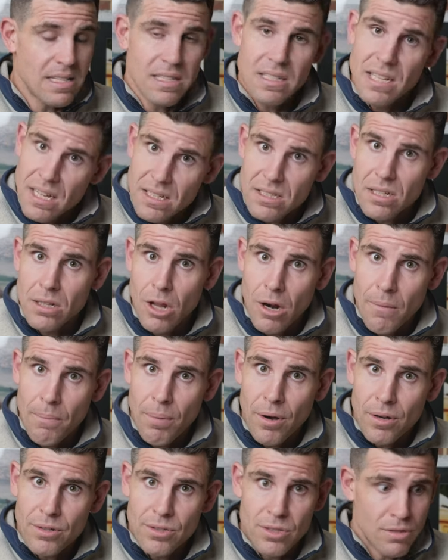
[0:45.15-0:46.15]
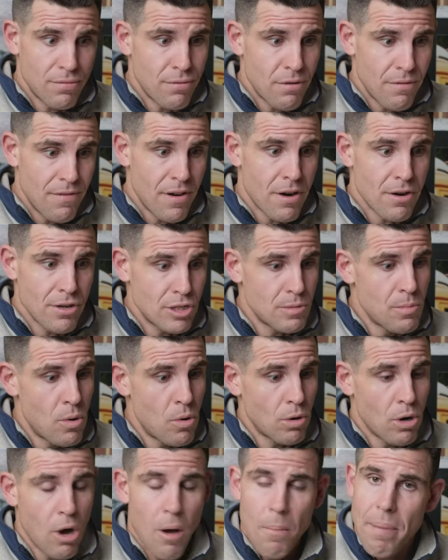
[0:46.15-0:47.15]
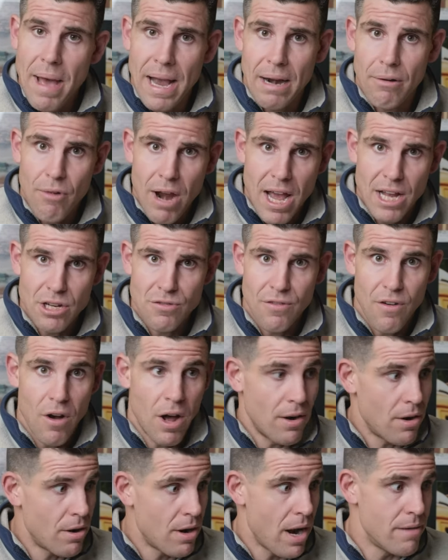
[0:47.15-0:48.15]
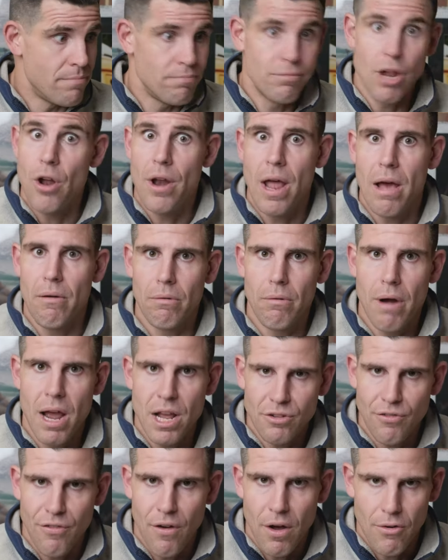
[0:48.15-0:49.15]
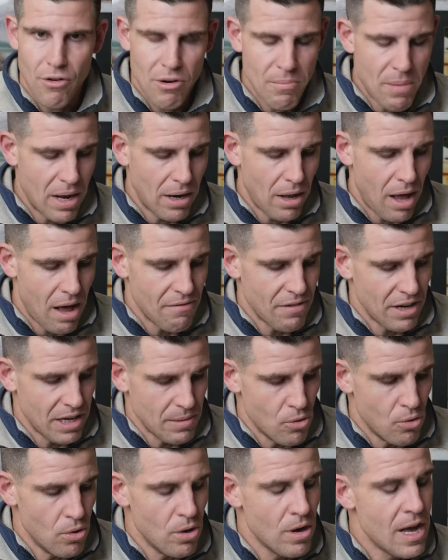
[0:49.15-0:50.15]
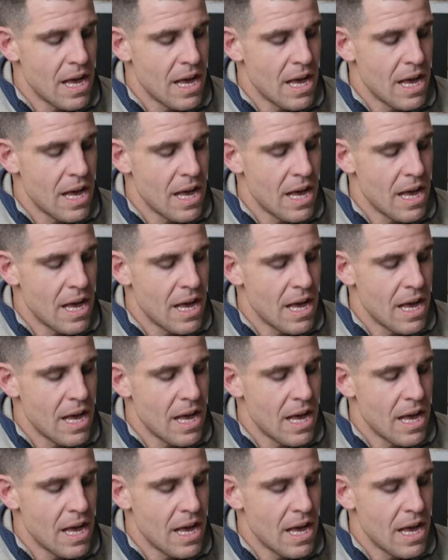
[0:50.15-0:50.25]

Ticks a lot of boxes for a very small, compact rangefinder, and I don't have a rangefinder in my life anymore.